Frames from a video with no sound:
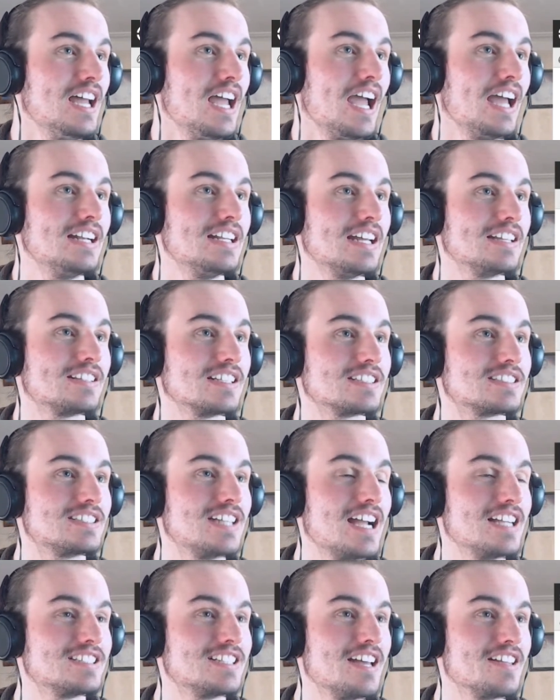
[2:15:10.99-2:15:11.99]
And at this
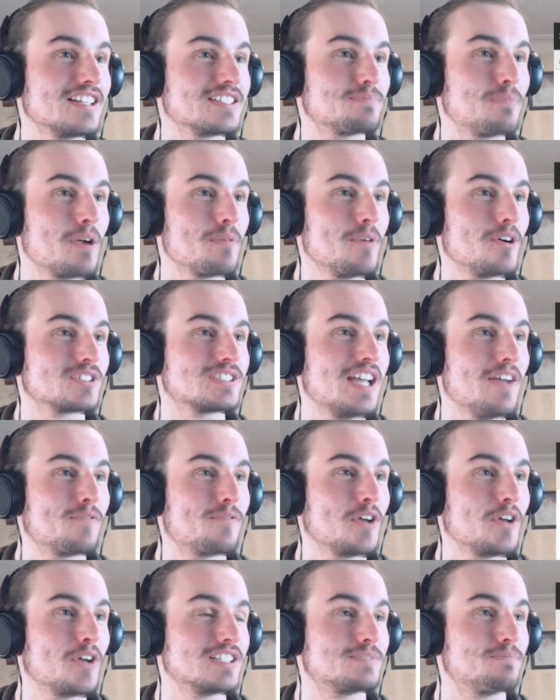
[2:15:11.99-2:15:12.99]
stage now, the Springboks have
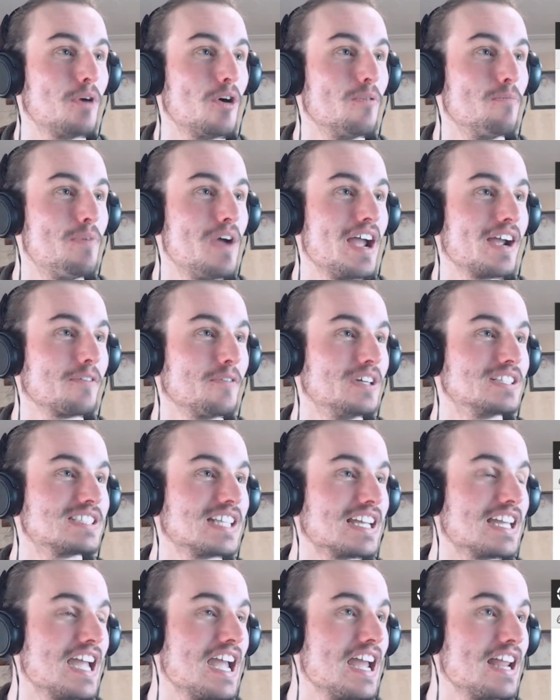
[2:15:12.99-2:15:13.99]
got this ball back once
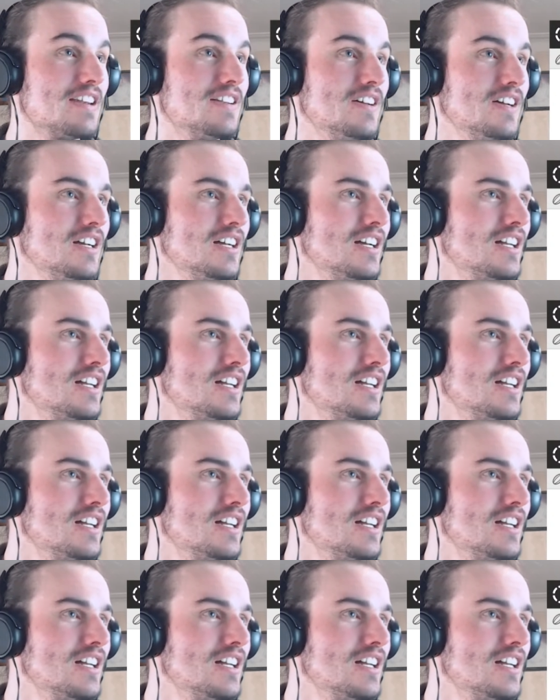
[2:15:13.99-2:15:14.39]
again.